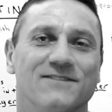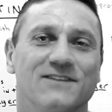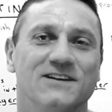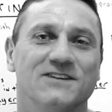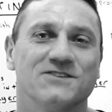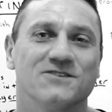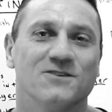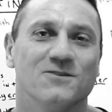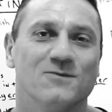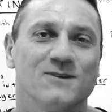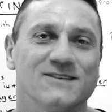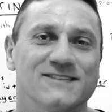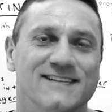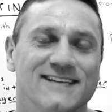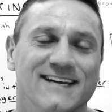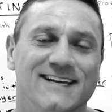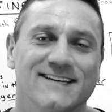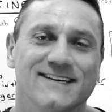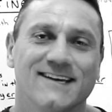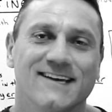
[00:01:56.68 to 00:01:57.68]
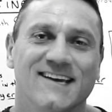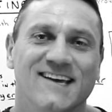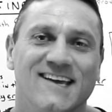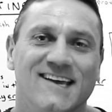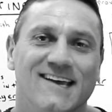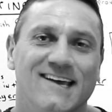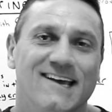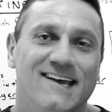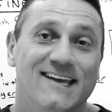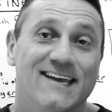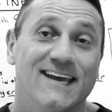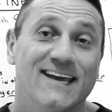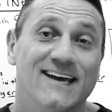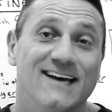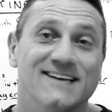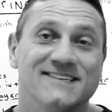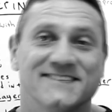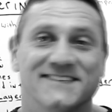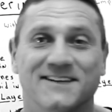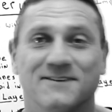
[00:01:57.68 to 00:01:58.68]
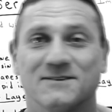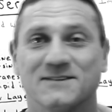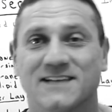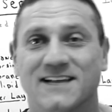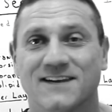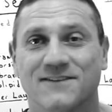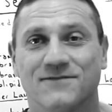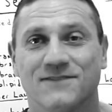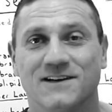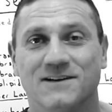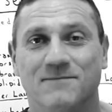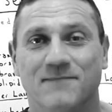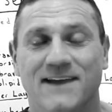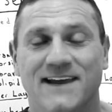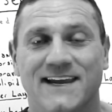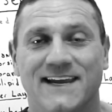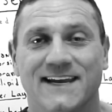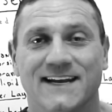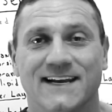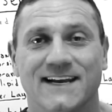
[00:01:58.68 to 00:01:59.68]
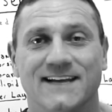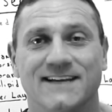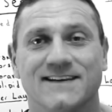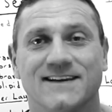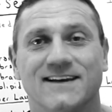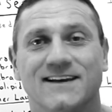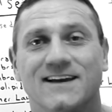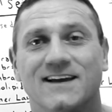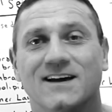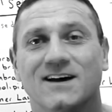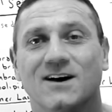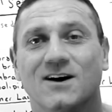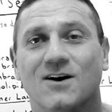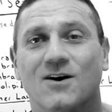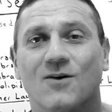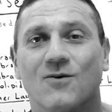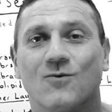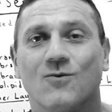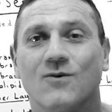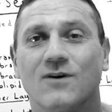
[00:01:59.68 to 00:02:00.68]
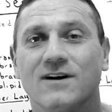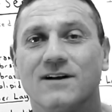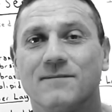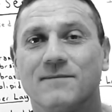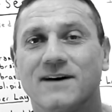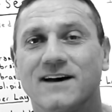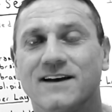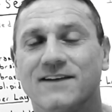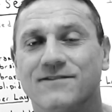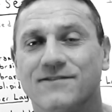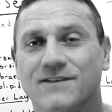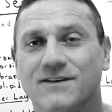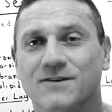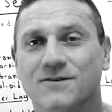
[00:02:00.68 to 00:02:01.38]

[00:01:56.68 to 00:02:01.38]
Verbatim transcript: heck of an intro, wasn't it? Yes, and that was a lot of fun making it. One of my